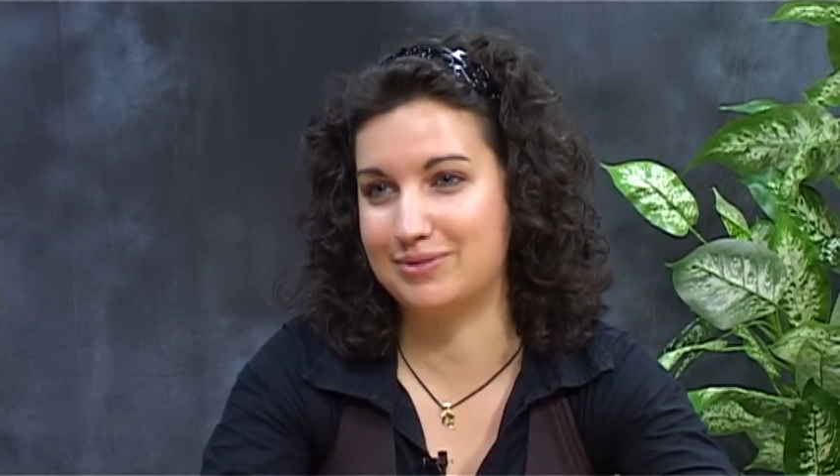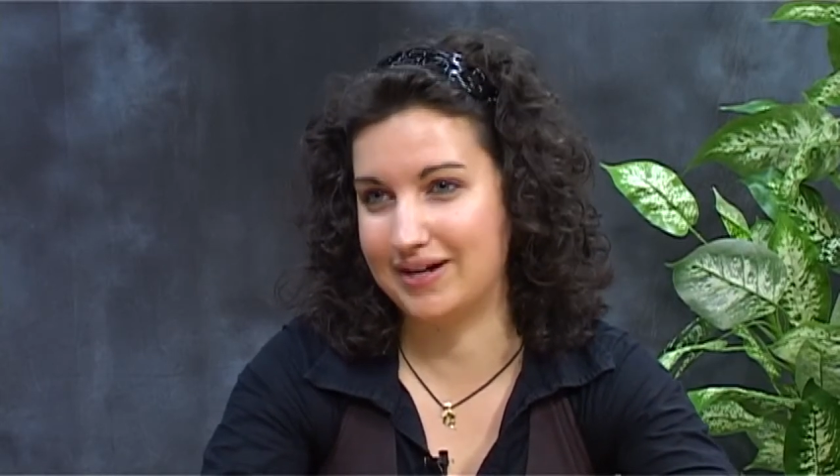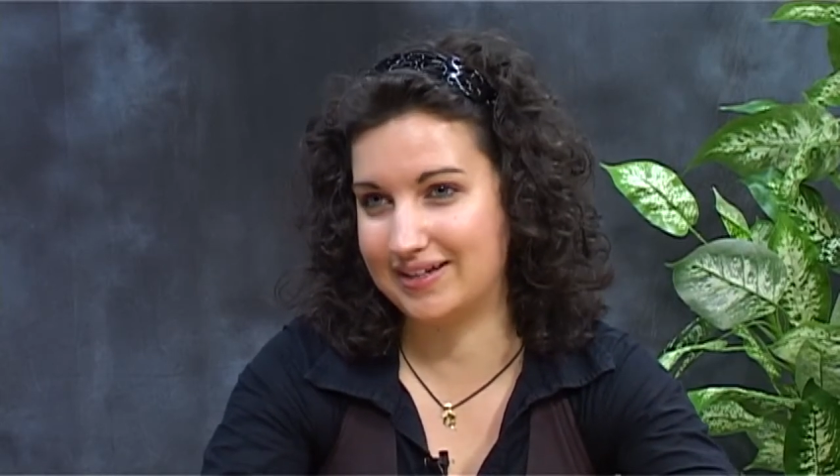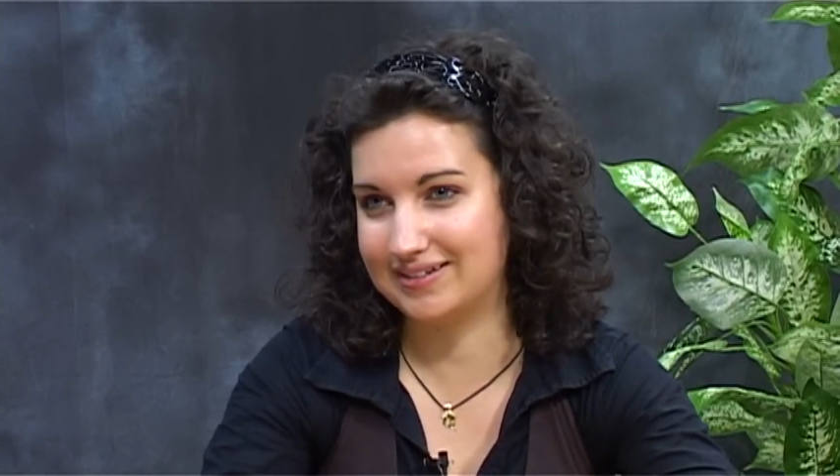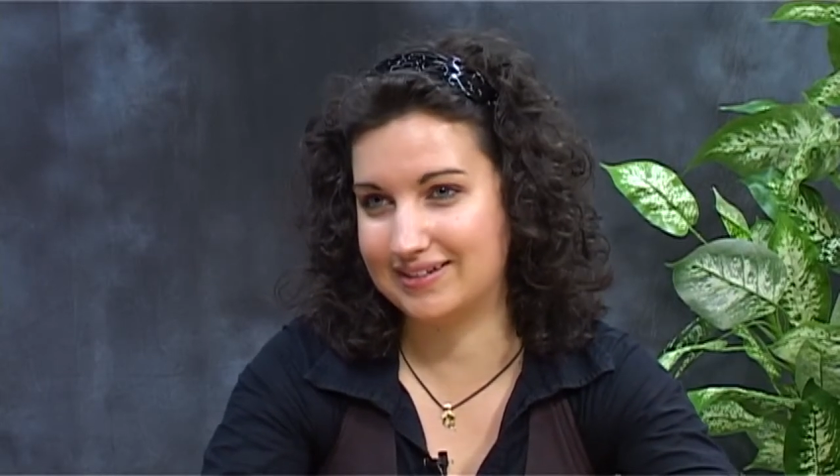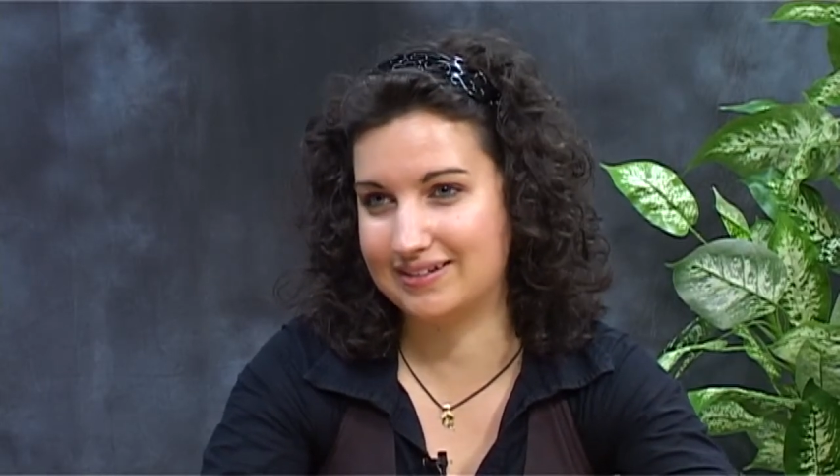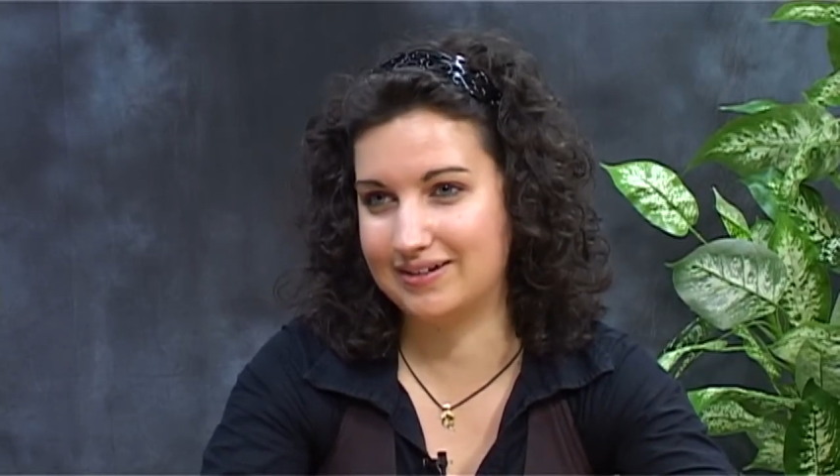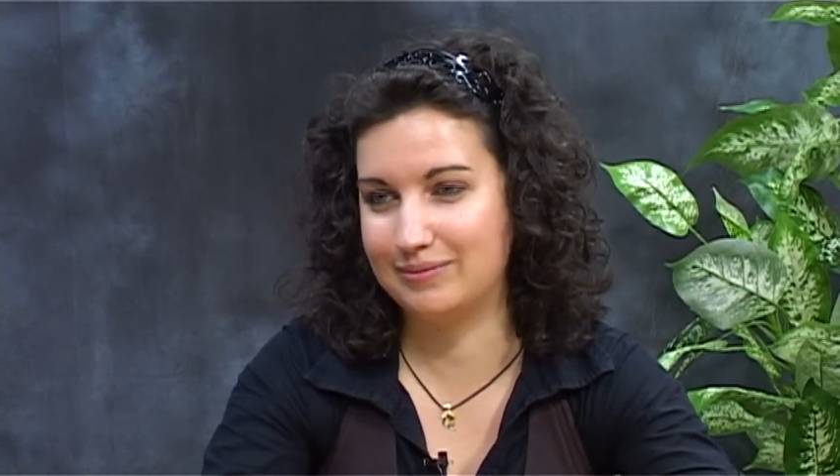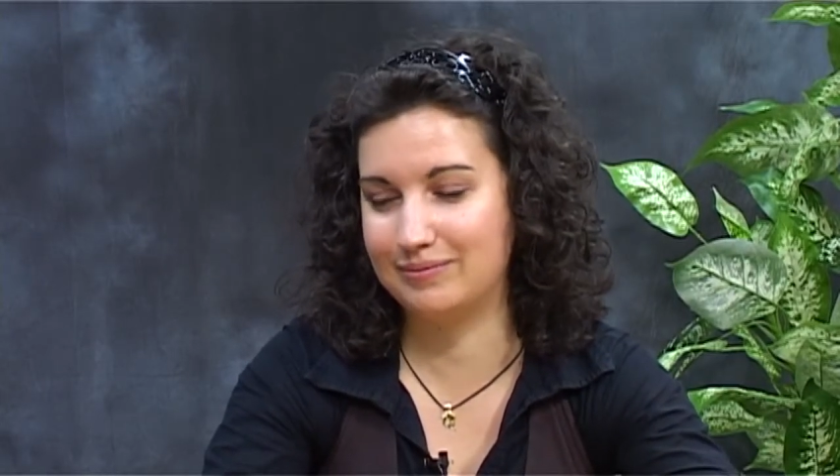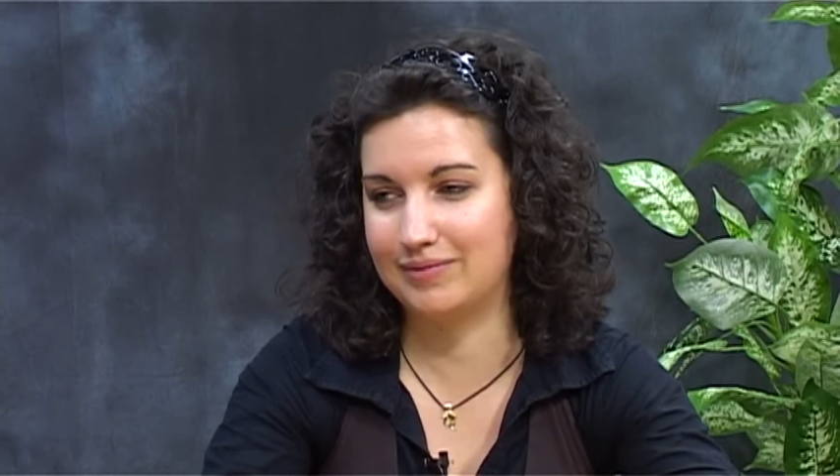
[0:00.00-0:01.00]
practic
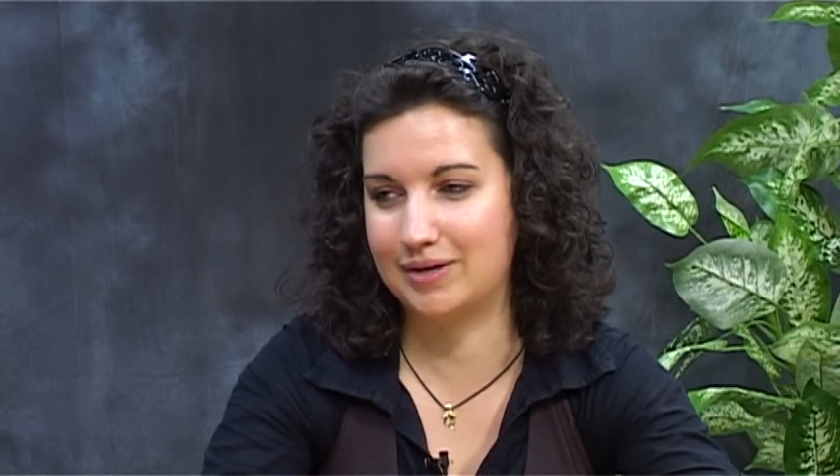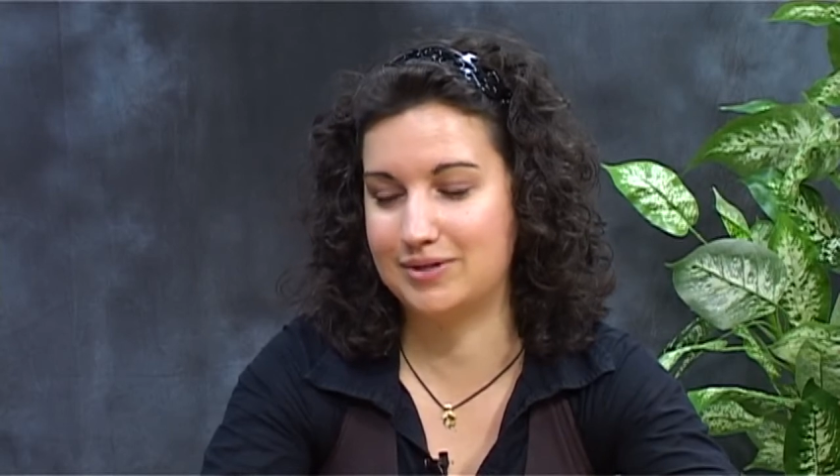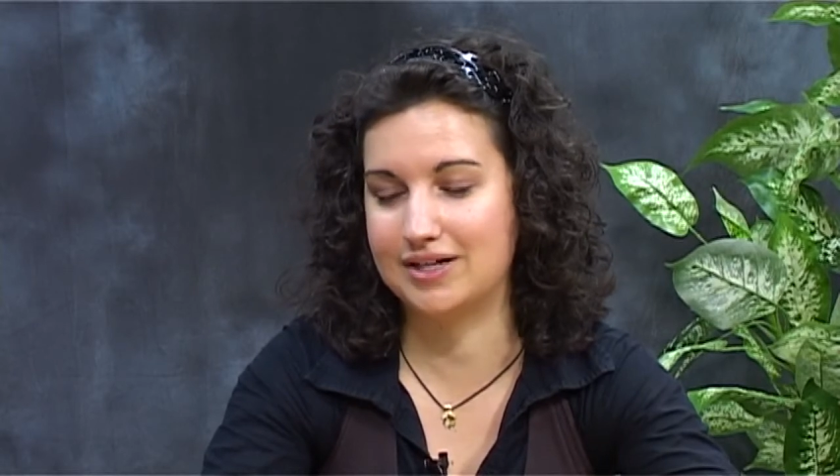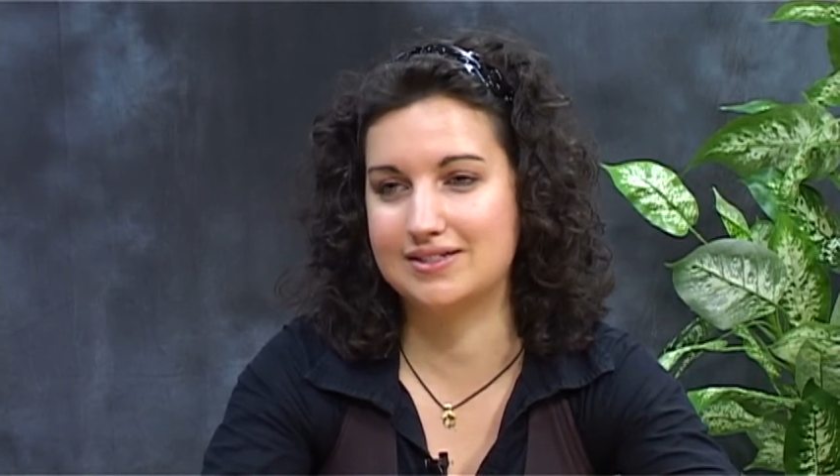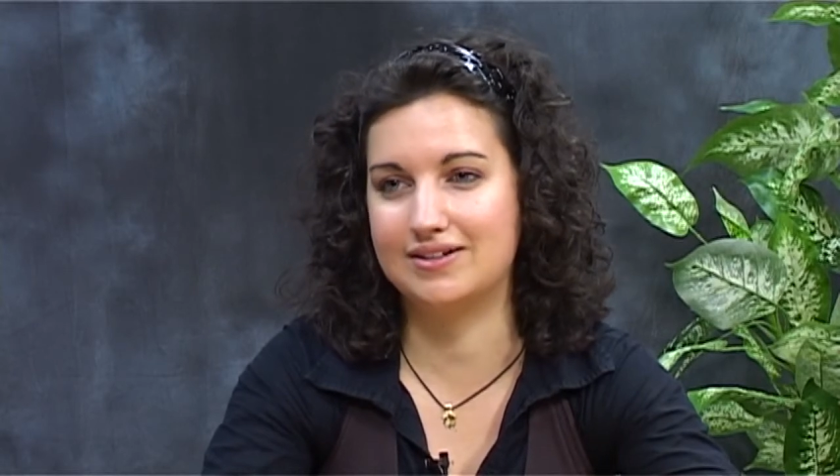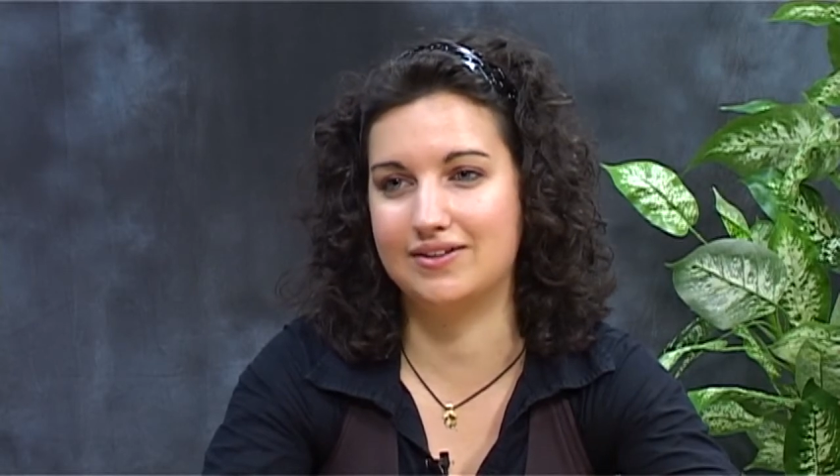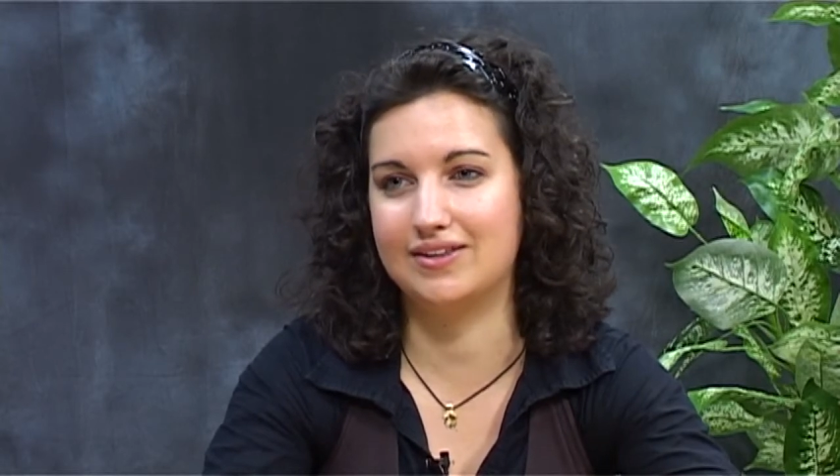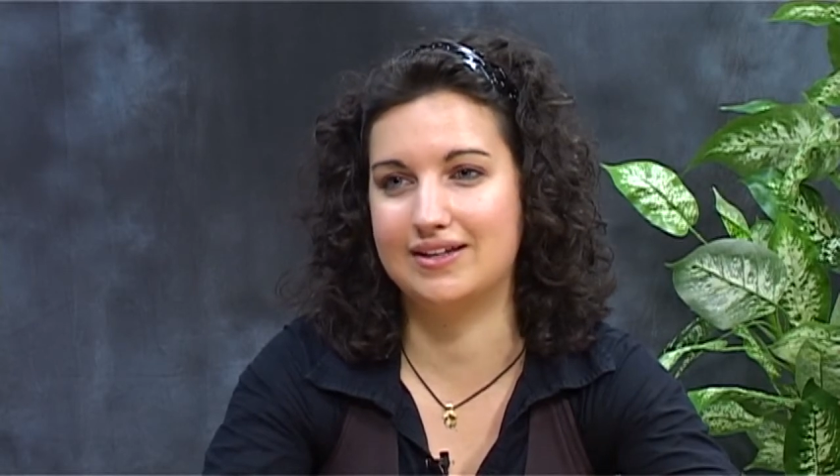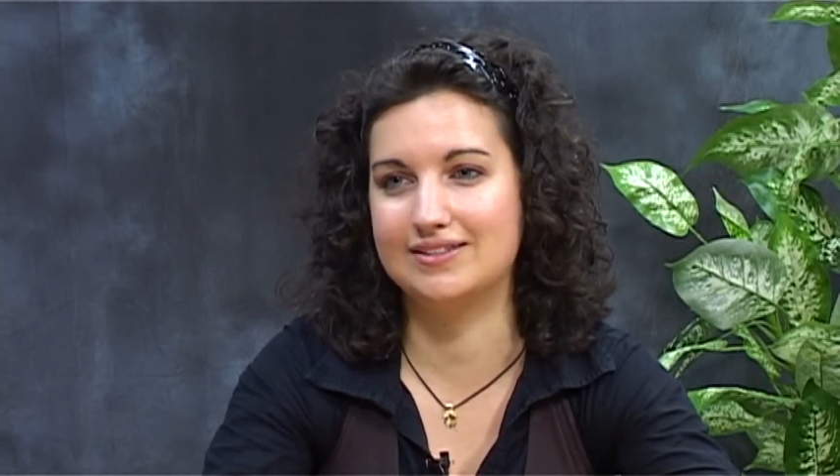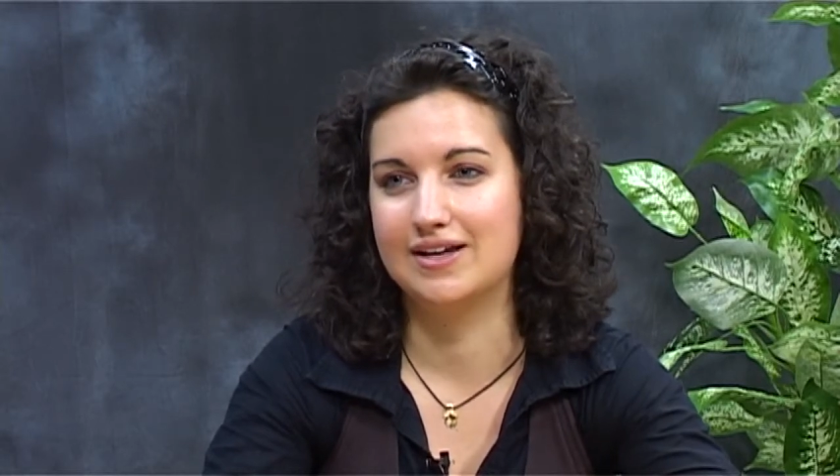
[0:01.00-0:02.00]
um, and practical
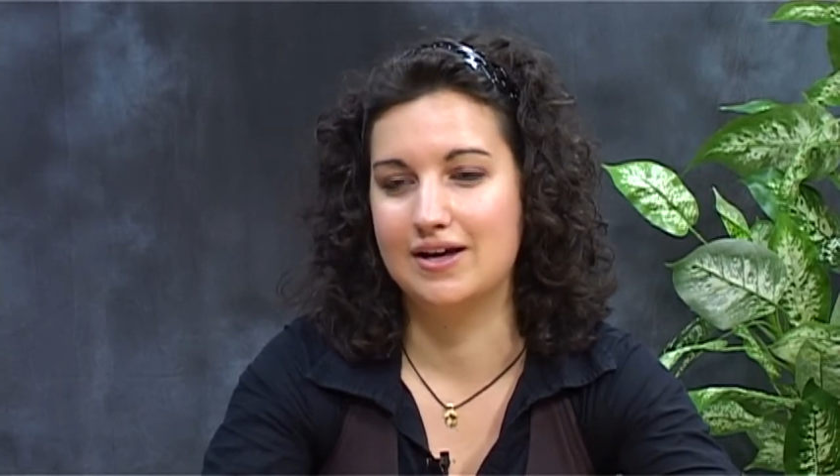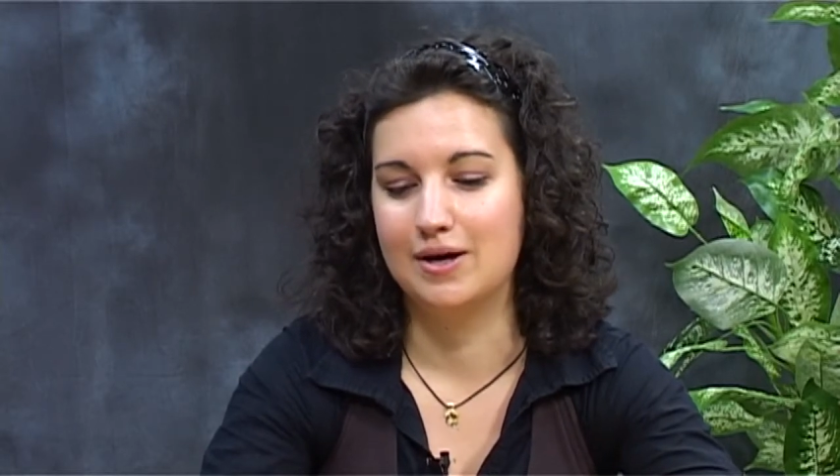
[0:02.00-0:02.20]
things,